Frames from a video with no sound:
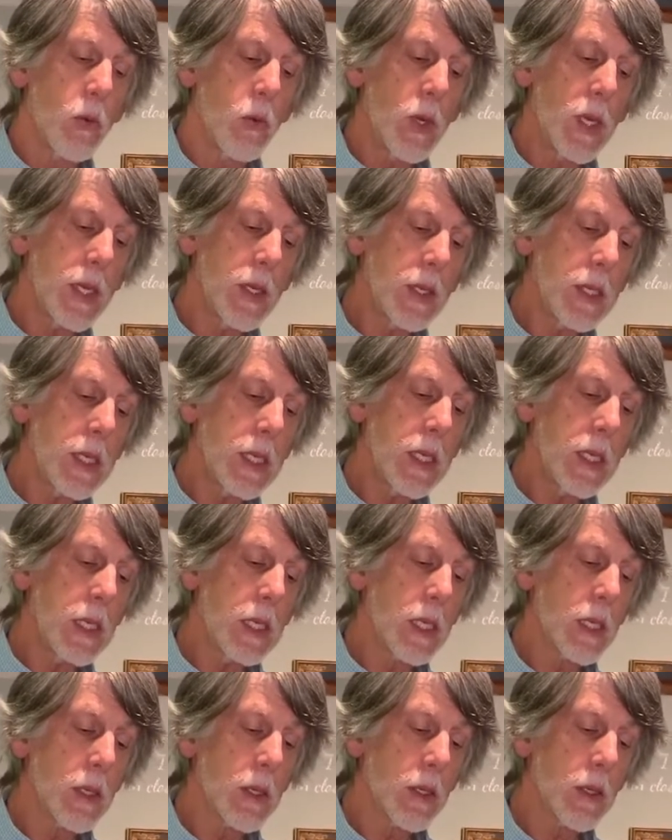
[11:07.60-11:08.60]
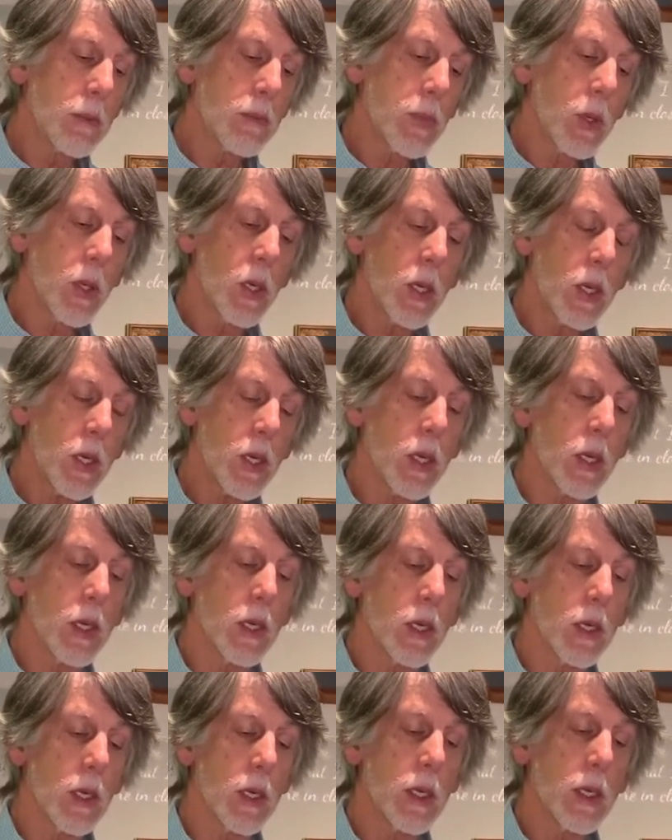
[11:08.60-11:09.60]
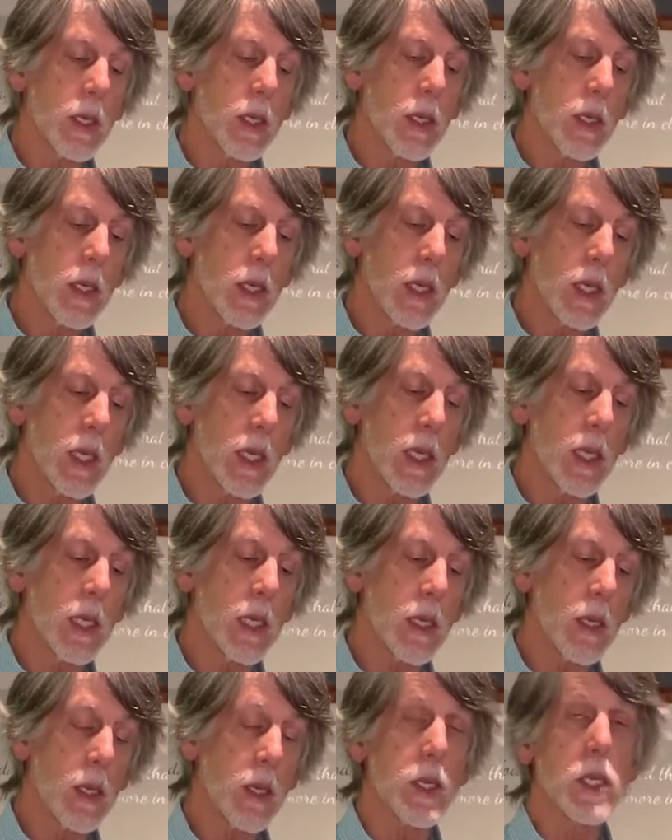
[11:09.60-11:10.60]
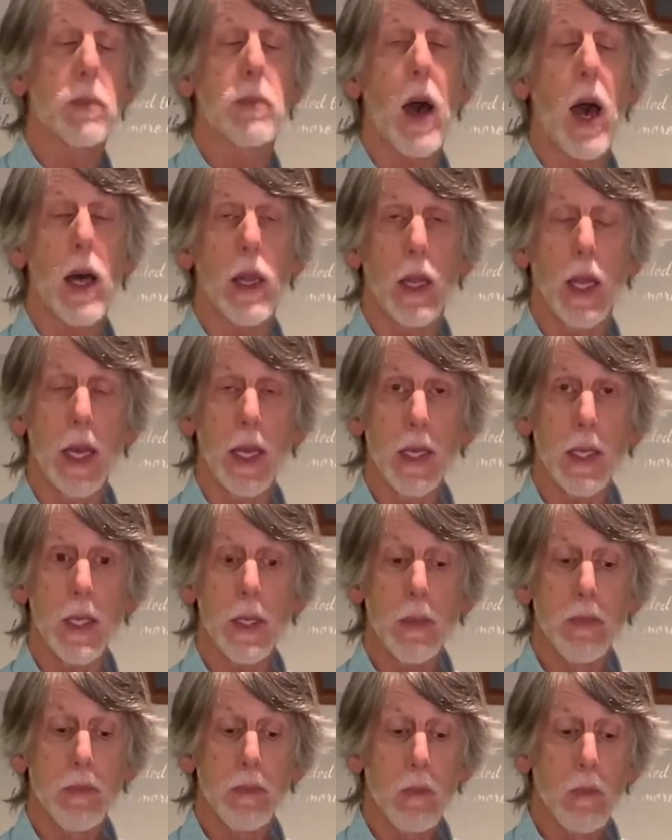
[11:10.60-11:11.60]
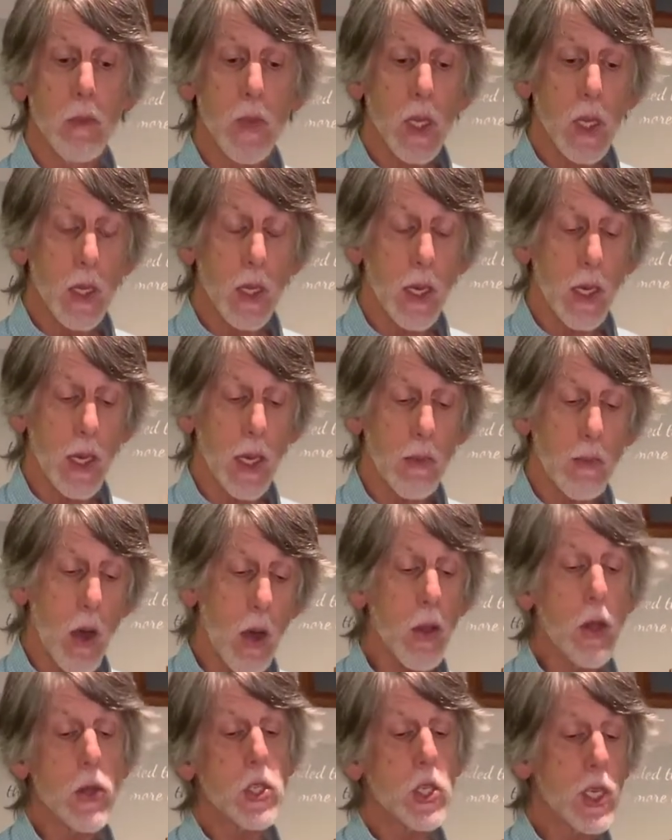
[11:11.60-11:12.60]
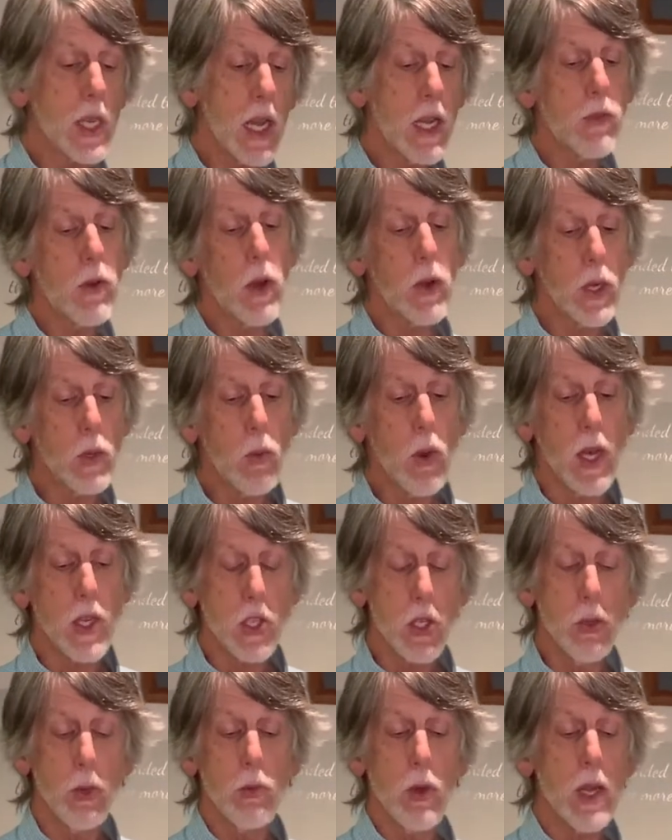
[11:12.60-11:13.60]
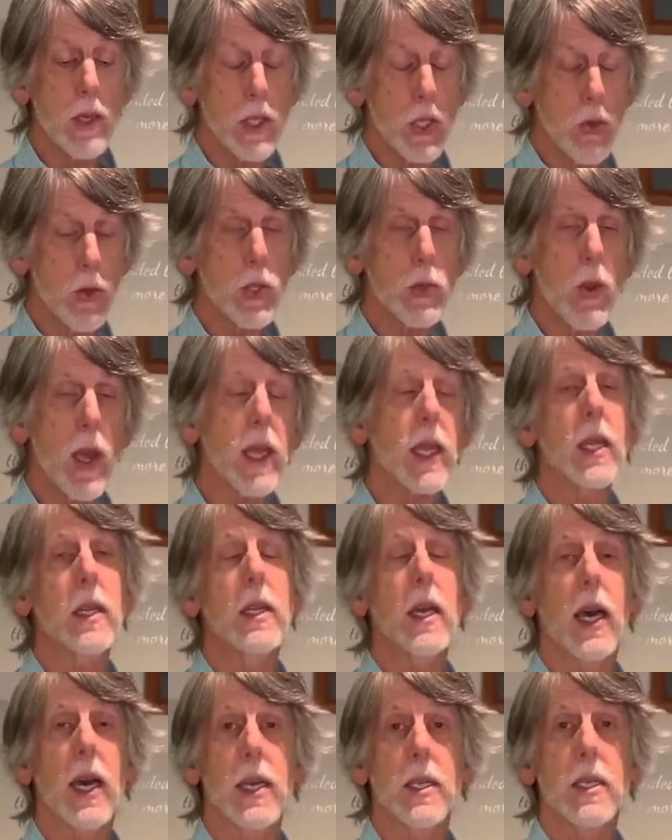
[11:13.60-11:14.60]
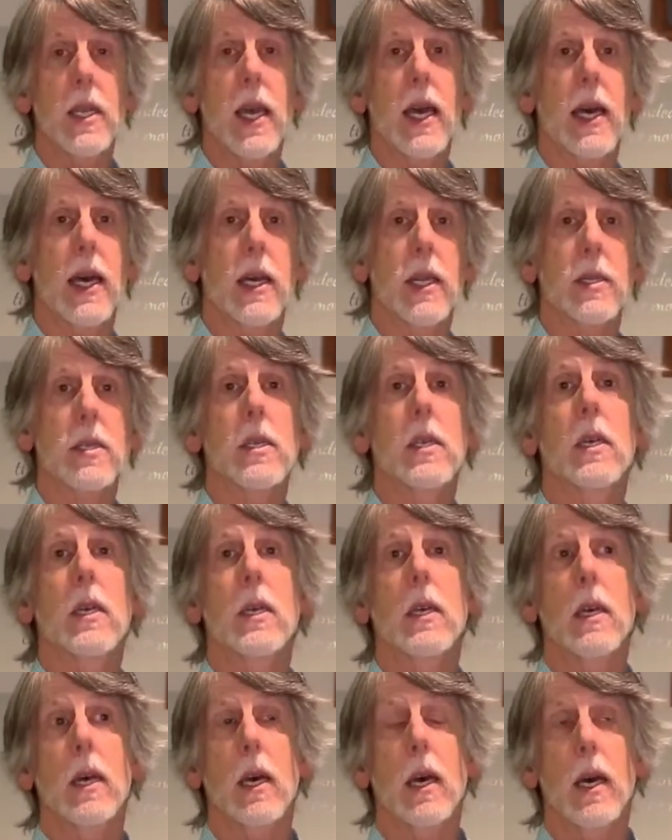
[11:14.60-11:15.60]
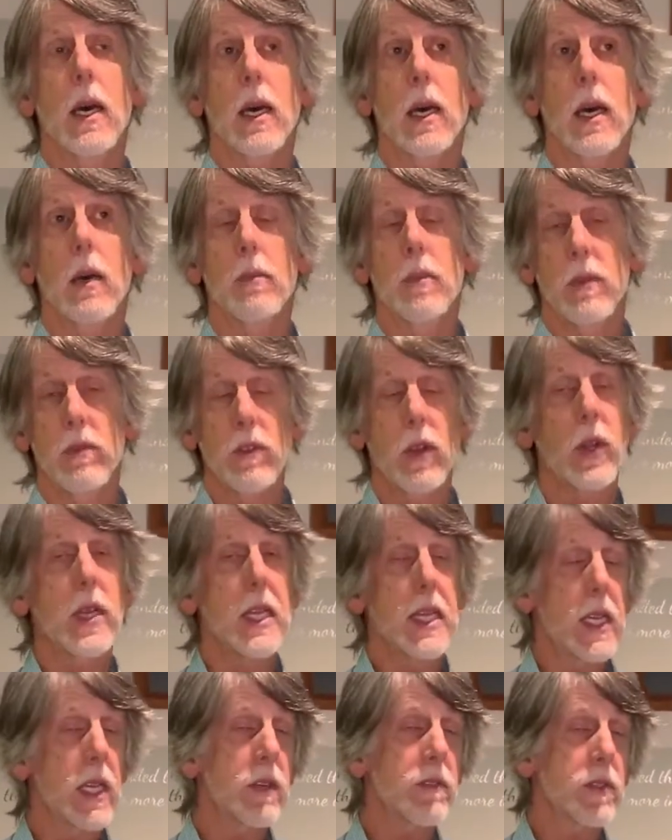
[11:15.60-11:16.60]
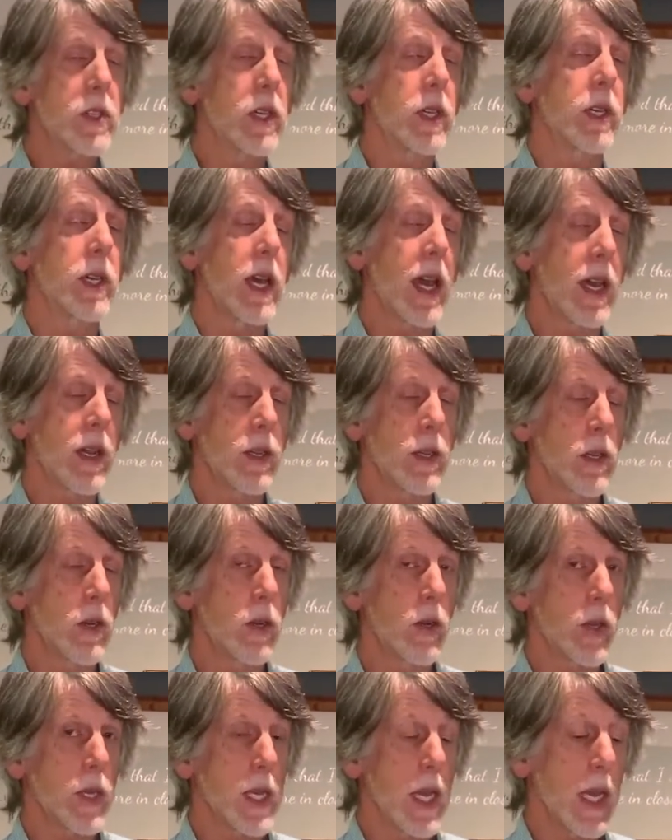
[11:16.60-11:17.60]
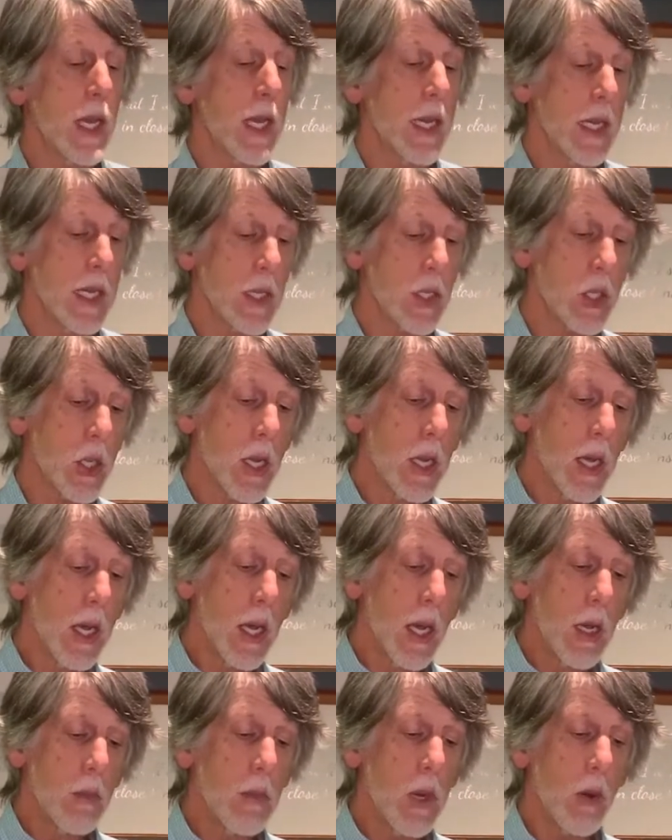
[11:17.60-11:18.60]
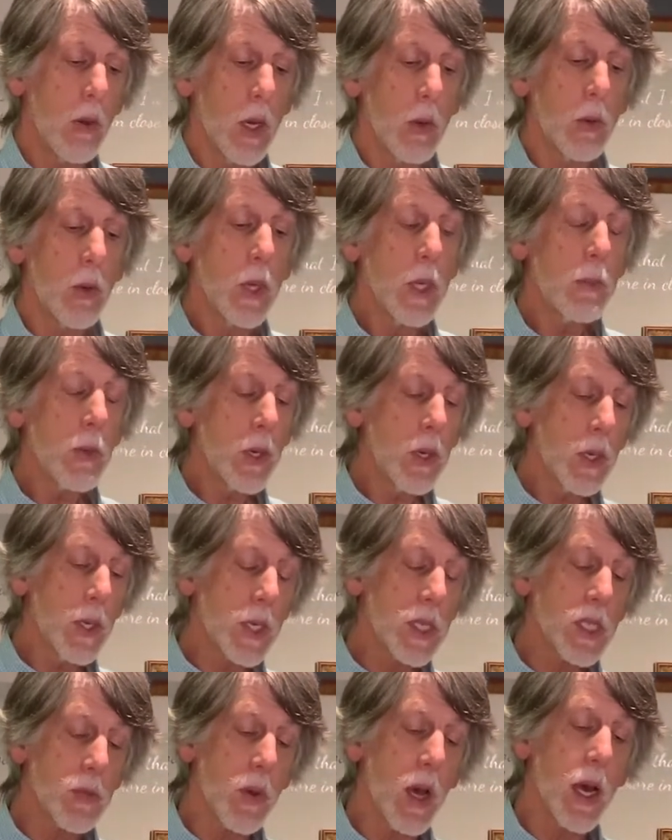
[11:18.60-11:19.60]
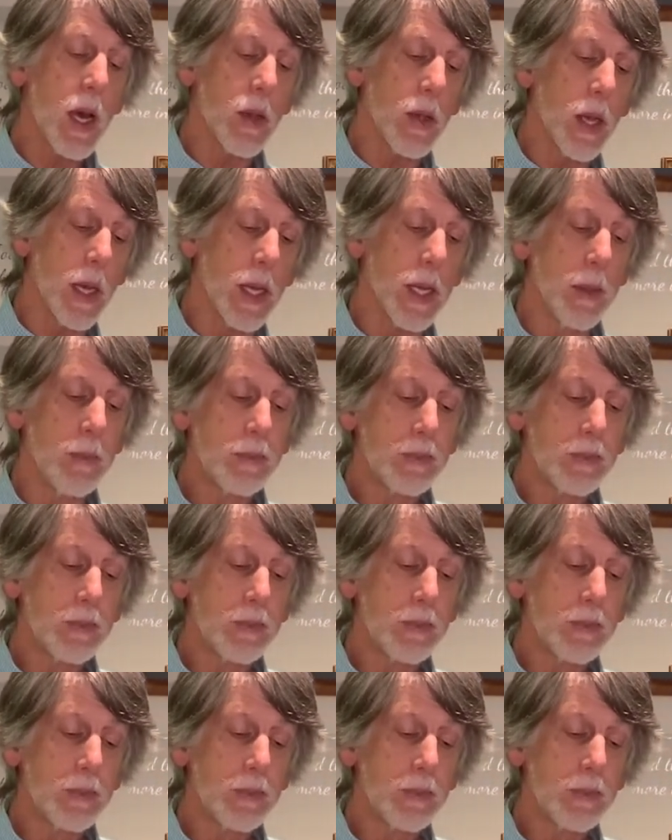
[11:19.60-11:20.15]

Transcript: really put her in the spotlight, although she kind of already was, she was recognized as very gifted at an early age, but what really put her in the spotlight